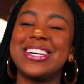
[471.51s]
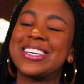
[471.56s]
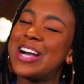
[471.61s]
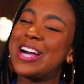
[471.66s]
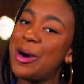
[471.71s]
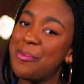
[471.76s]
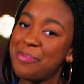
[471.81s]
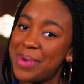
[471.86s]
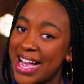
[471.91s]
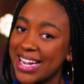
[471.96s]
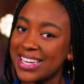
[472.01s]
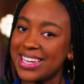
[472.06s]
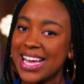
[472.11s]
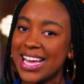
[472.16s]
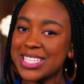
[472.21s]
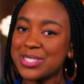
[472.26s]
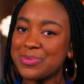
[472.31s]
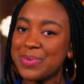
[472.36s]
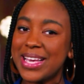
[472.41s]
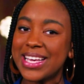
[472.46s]
Come back
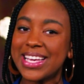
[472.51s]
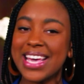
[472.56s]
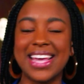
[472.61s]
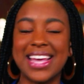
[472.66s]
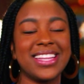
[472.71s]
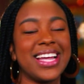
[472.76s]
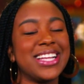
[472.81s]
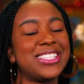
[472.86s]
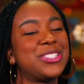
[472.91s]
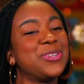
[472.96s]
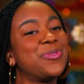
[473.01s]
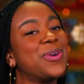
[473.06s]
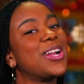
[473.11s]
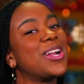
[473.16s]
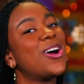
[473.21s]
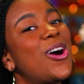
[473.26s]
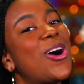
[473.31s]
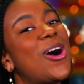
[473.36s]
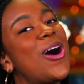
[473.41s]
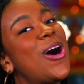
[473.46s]
next week and let's do
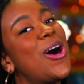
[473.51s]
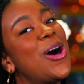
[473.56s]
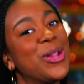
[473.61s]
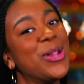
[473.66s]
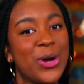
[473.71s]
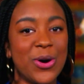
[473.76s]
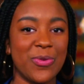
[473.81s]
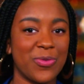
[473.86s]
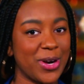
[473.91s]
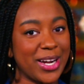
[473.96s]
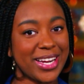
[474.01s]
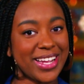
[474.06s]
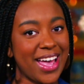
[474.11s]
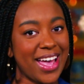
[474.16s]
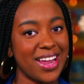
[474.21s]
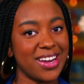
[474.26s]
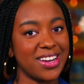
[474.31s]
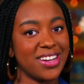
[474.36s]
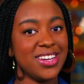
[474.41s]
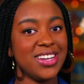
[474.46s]
it all over
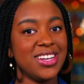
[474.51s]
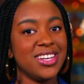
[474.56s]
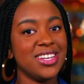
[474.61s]
again.